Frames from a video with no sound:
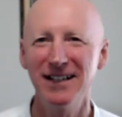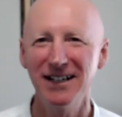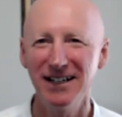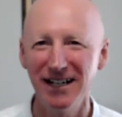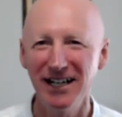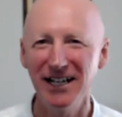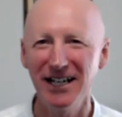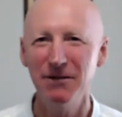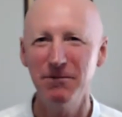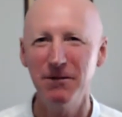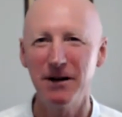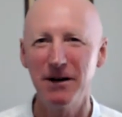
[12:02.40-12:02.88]
Can
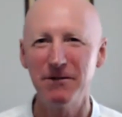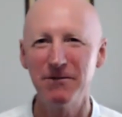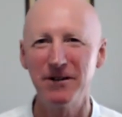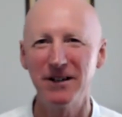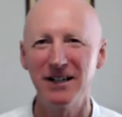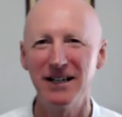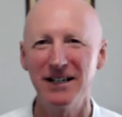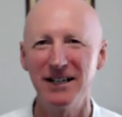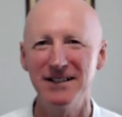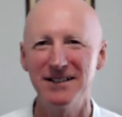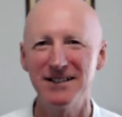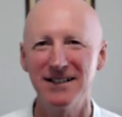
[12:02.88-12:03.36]
anyone
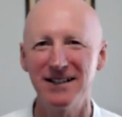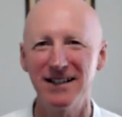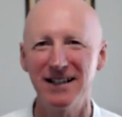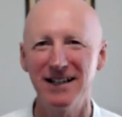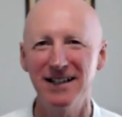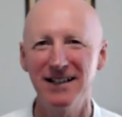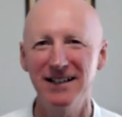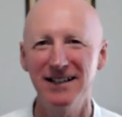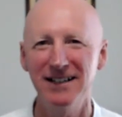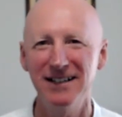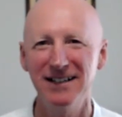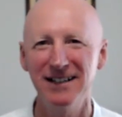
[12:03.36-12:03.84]
relate to
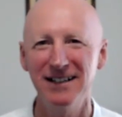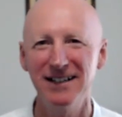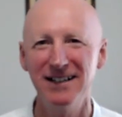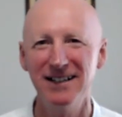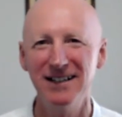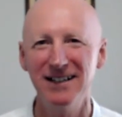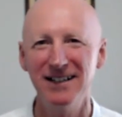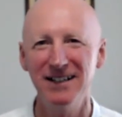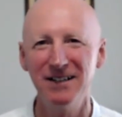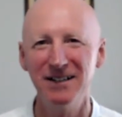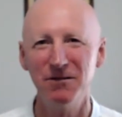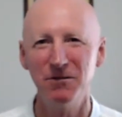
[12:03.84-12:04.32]
that?
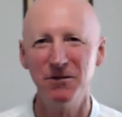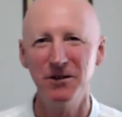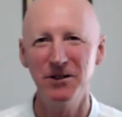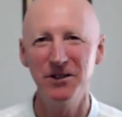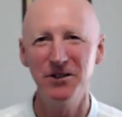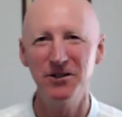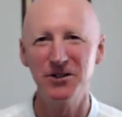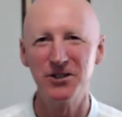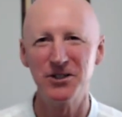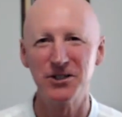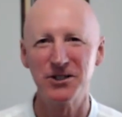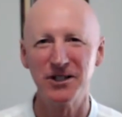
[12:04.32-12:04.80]
What
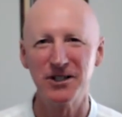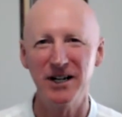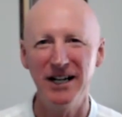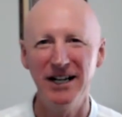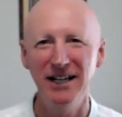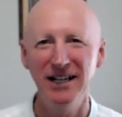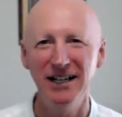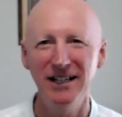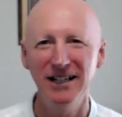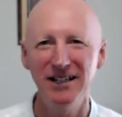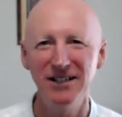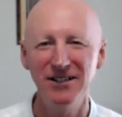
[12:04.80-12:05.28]
you're
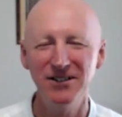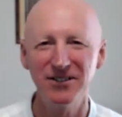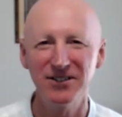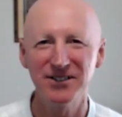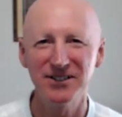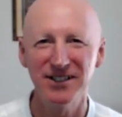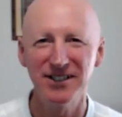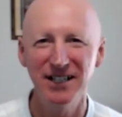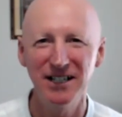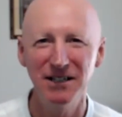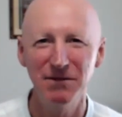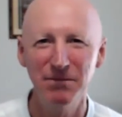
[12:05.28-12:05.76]
training in your
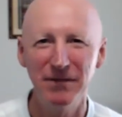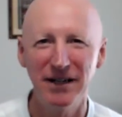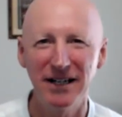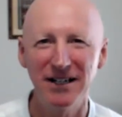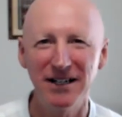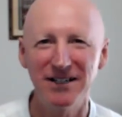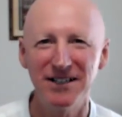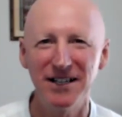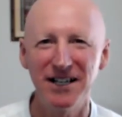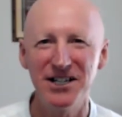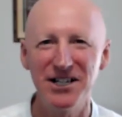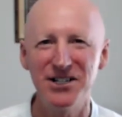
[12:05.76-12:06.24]
seated
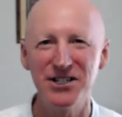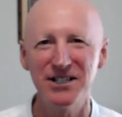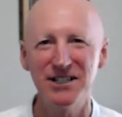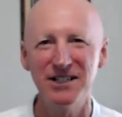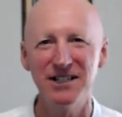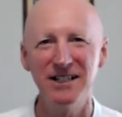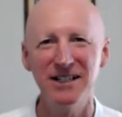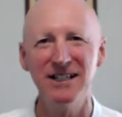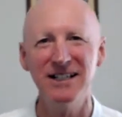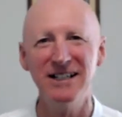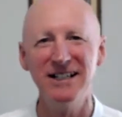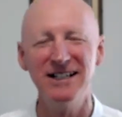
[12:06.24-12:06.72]

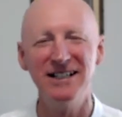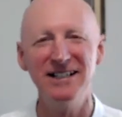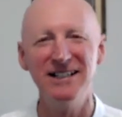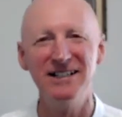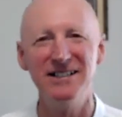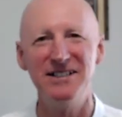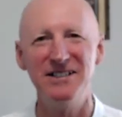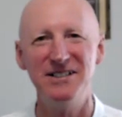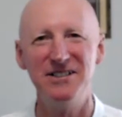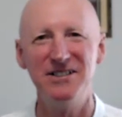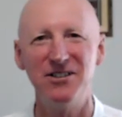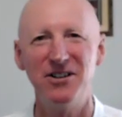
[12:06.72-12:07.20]
meditation
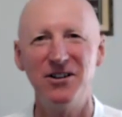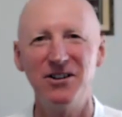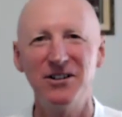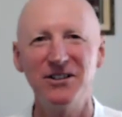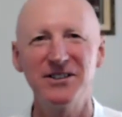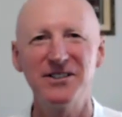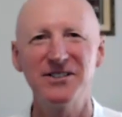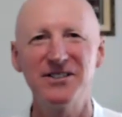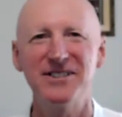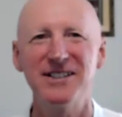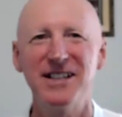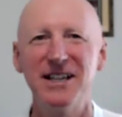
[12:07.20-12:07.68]
is
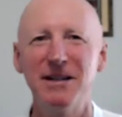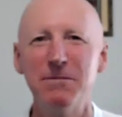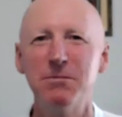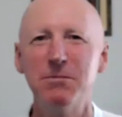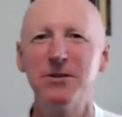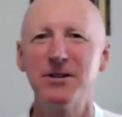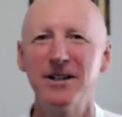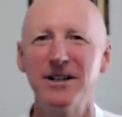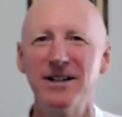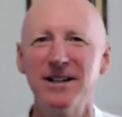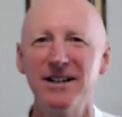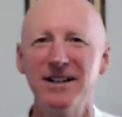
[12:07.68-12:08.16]
not
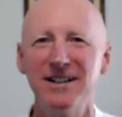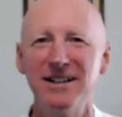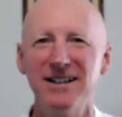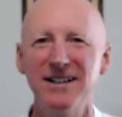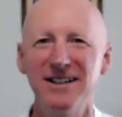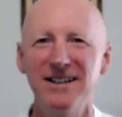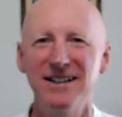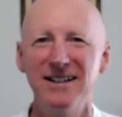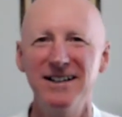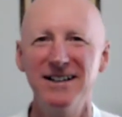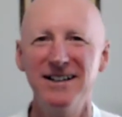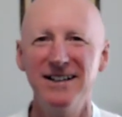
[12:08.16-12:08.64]
separate
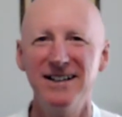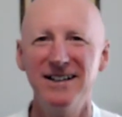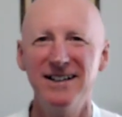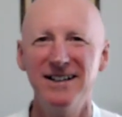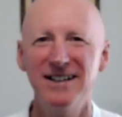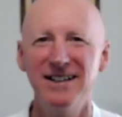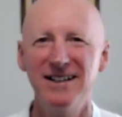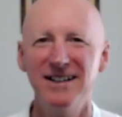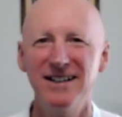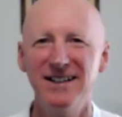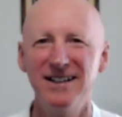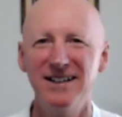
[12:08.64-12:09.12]

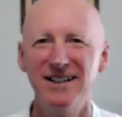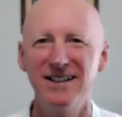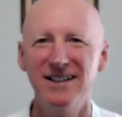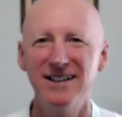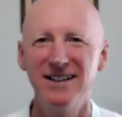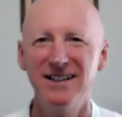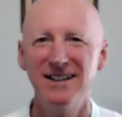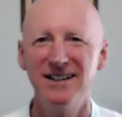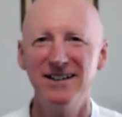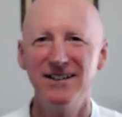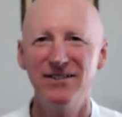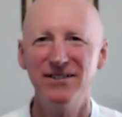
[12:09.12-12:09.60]

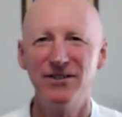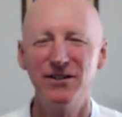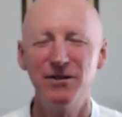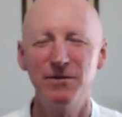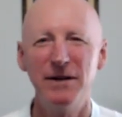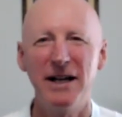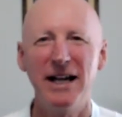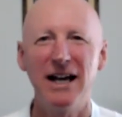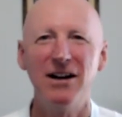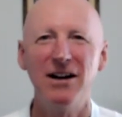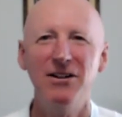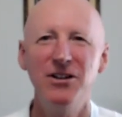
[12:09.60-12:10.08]

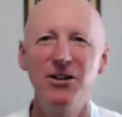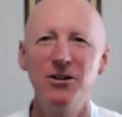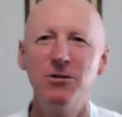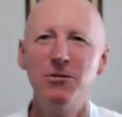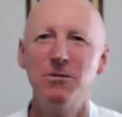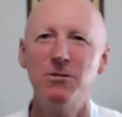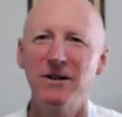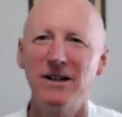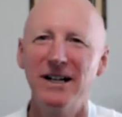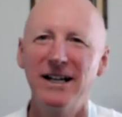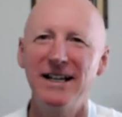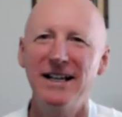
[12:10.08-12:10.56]
from how you
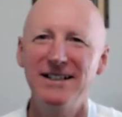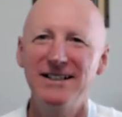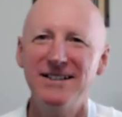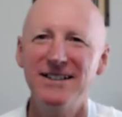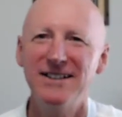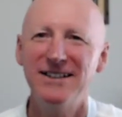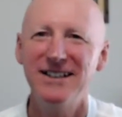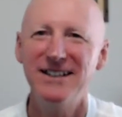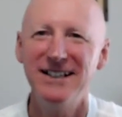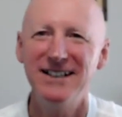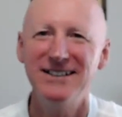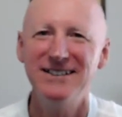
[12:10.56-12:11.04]
relate
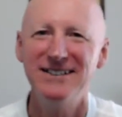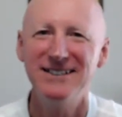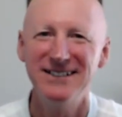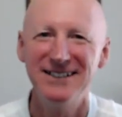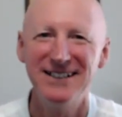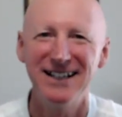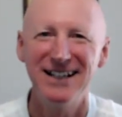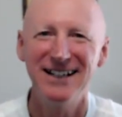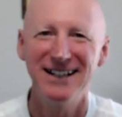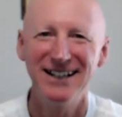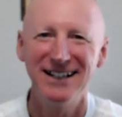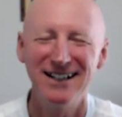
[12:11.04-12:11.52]
to things in
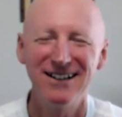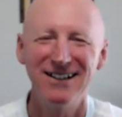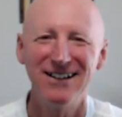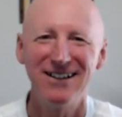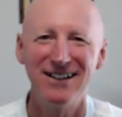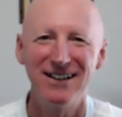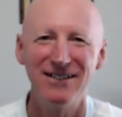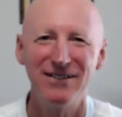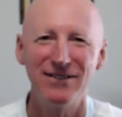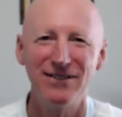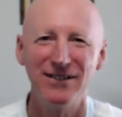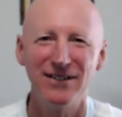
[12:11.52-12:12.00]
daily
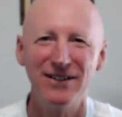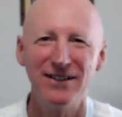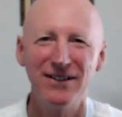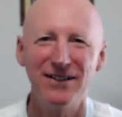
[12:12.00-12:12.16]
life.